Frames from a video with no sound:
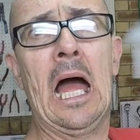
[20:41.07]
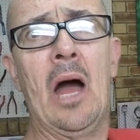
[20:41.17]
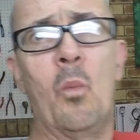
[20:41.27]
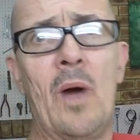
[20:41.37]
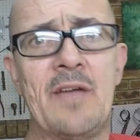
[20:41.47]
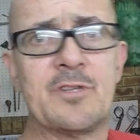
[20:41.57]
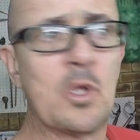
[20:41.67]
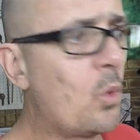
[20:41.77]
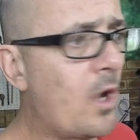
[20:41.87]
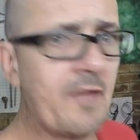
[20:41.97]
I'm waving
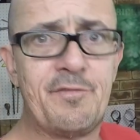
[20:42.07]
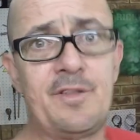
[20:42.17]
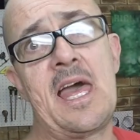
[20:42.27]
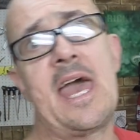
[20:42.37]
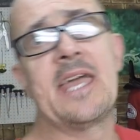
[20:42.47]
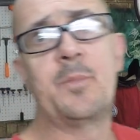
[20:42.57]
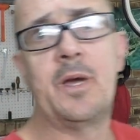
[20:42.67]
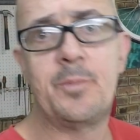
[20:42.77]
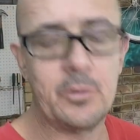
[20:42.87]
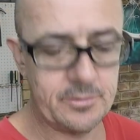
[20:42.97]
the white flag,
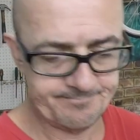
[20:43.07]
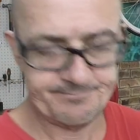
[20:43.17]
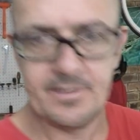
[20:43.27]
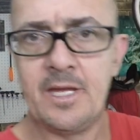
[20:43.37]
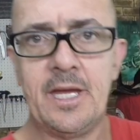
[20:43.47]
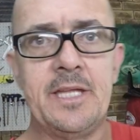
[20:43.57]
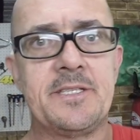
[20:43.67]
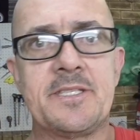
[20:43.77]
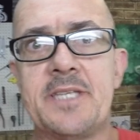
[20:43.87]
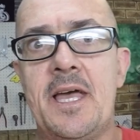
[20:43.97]
people.
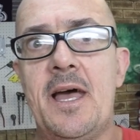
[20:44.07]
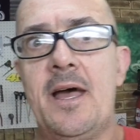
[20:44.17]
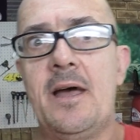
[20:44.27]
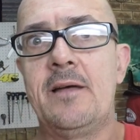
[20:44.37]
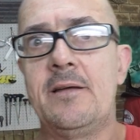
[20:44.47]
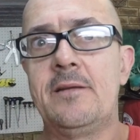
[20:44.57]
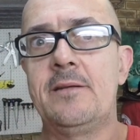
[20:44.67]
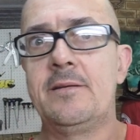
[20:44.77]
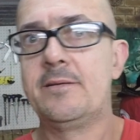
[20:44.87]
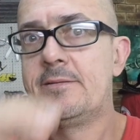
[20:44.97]
It's a
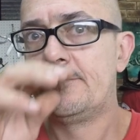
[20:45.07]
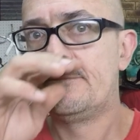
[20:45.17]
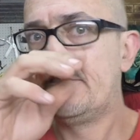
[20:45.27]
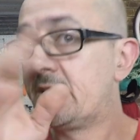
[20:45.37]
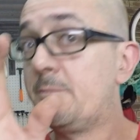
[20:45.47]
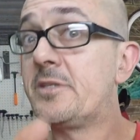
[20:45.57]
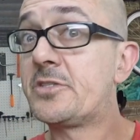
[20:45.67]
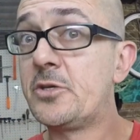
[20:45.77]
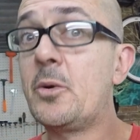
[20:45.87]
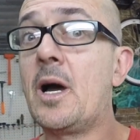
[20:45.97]
bit
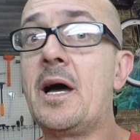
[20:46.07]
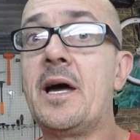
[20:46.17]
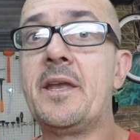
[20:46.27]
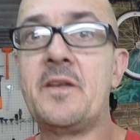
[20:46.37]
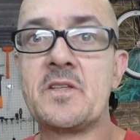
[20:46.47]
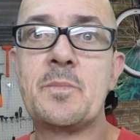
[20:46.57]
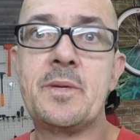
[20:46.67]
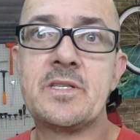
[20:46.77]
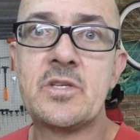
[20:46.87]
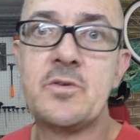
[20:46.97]
too hard and it's a
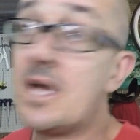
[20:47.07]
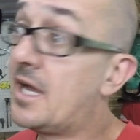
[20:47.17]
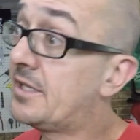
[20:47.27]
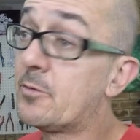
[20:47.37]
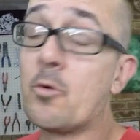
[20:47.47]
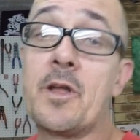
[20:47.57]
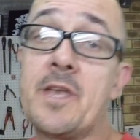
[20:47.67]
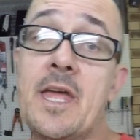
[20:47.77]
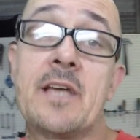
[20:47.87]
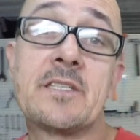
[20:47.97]
bit too gnarly right
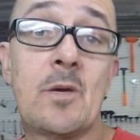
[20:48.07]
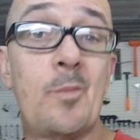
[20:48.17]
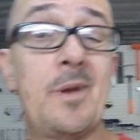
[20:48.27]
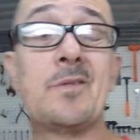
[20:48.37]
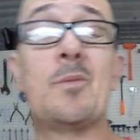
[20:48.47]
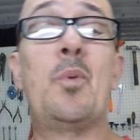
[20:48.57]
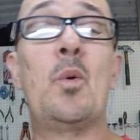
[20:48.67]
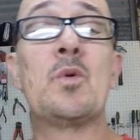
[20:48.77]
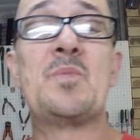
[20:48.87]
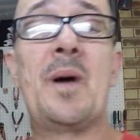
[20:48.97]
now, so I'm hitting the
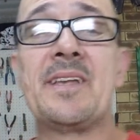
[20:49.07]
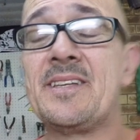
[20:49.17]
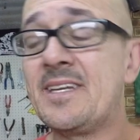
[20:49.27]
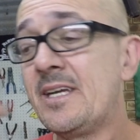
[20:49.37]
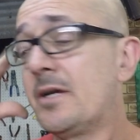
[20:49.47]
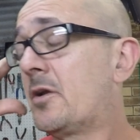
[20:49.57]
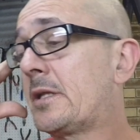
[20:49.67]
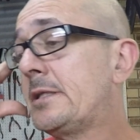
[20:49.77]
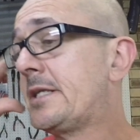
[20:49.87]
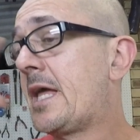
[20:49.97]
pause button. I'm going
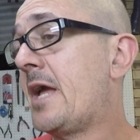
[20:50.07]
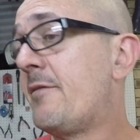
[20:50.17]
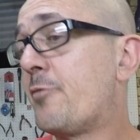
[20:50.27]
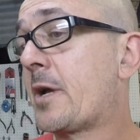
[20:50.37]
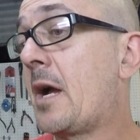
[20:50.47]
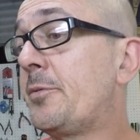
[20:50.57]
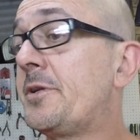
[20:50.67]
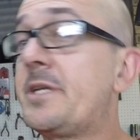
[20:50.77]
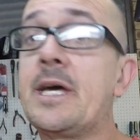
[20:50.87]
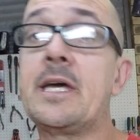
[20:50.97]
to clear the head for a couple
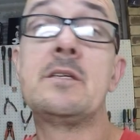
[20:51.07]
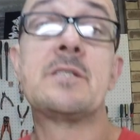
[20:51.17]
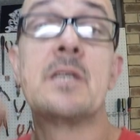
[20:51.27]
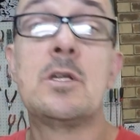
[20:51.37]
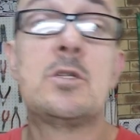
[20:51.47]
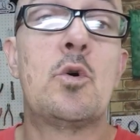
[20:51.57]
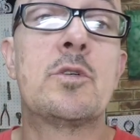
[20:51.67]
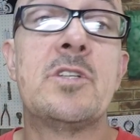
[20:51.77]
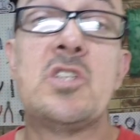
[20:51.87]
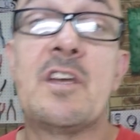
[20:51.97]
of days,
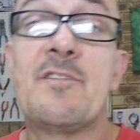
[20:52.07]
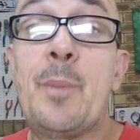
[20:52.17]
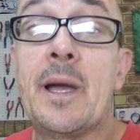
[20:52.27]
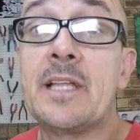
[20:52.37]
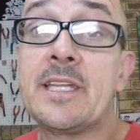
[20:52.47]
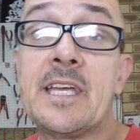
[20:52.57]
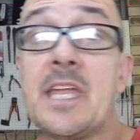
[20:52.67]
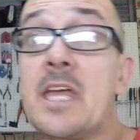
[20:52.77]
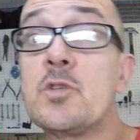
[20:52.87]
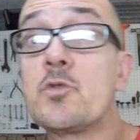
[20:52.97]
talk to Jeff Bailey and
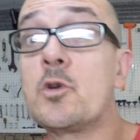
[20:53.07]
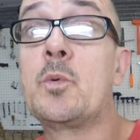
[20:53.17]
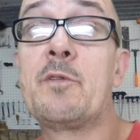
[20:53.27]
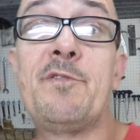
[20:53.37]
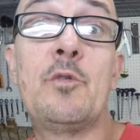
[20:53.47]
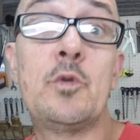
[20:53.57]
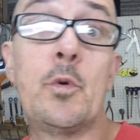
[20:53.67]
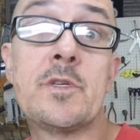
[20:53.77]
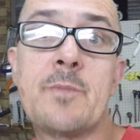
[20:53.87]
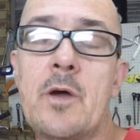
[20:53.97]
Andrew at Full
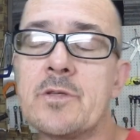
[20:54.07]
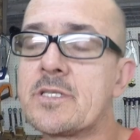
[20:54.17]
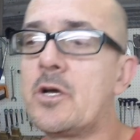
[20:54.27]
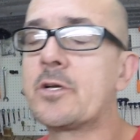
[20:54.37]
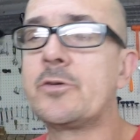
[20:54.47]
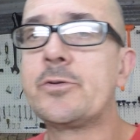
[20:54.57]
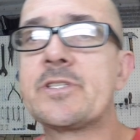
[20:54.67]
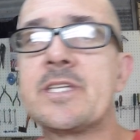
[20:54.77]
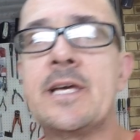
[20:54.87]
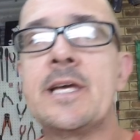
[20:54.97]
Noise Motorcycles,